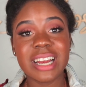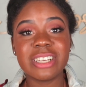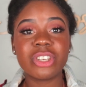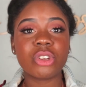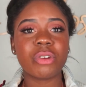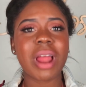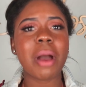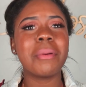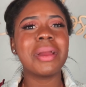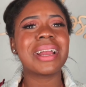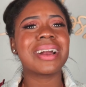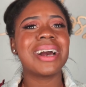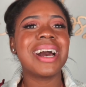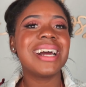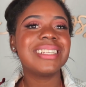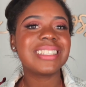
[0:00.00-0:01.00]
So now it
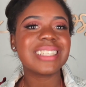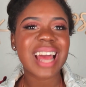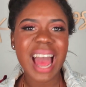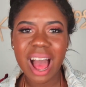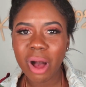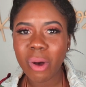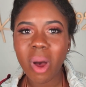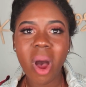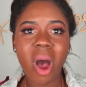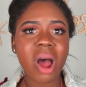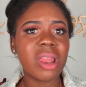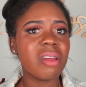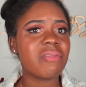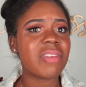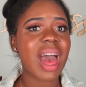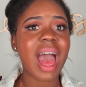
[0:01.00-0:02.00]
cuts out all
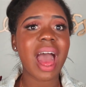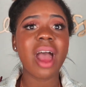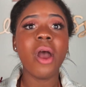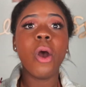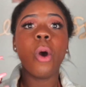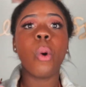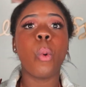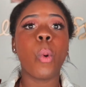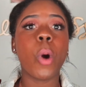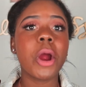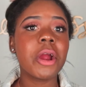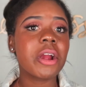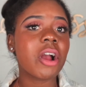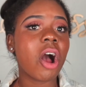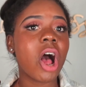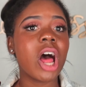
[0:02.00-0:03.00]
of that
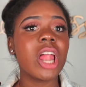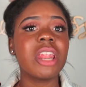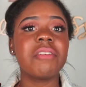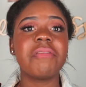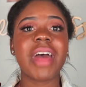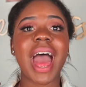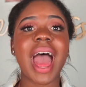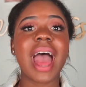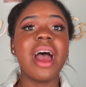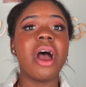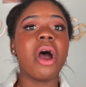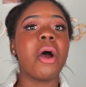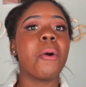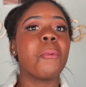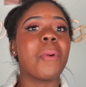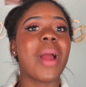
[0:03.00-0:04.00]
work, all of that
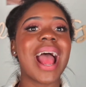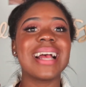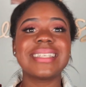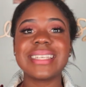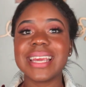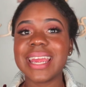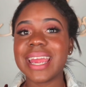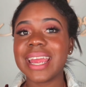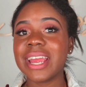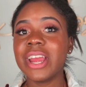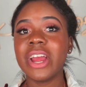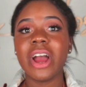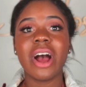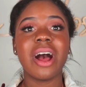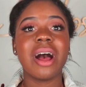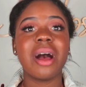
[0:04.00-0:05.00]
harassing
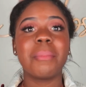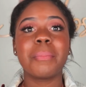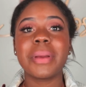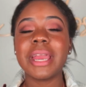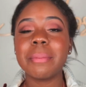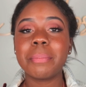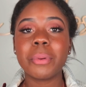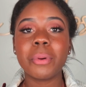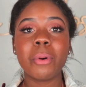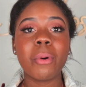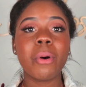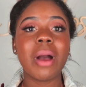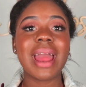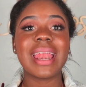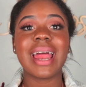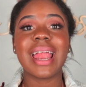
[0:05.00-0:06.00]

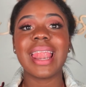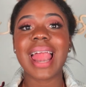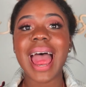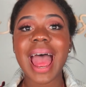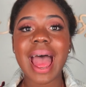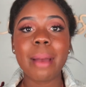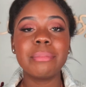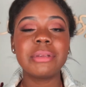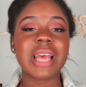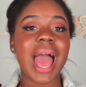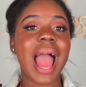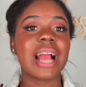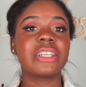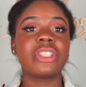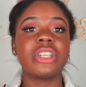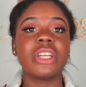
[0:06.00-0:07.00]
people in a lab to
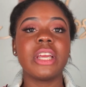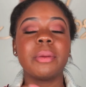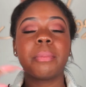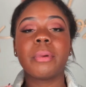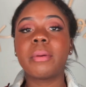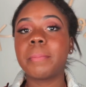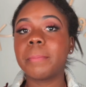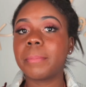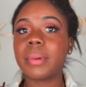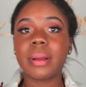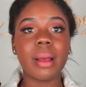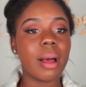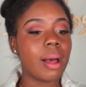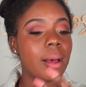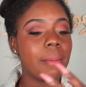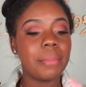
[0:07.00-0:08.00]
actually
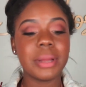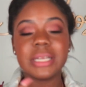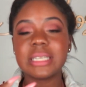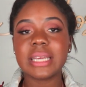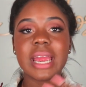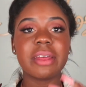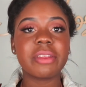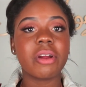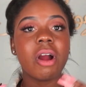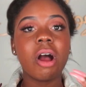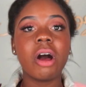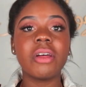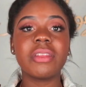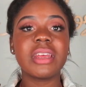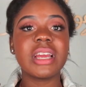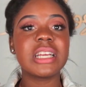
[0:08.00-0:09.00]
put together
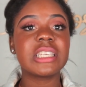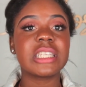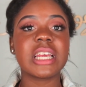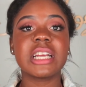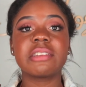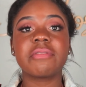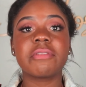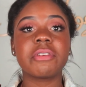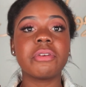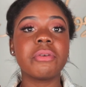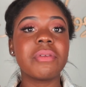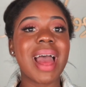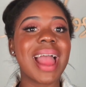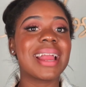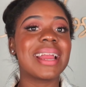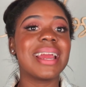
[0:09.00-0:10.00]
all of these things for you
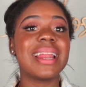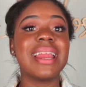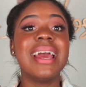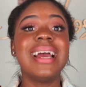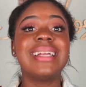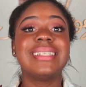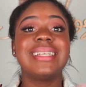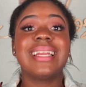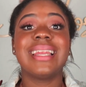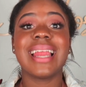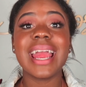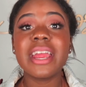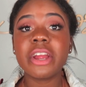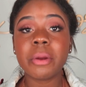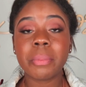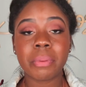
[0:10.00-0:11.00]
that can
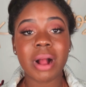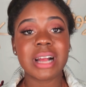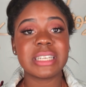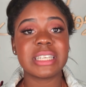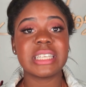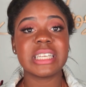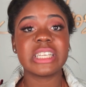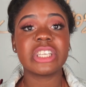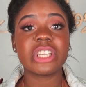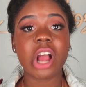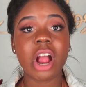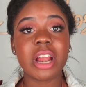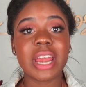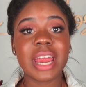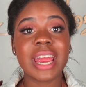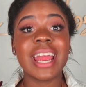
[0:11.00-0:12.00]
delay your process in
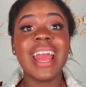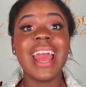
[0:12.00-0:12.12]
starting,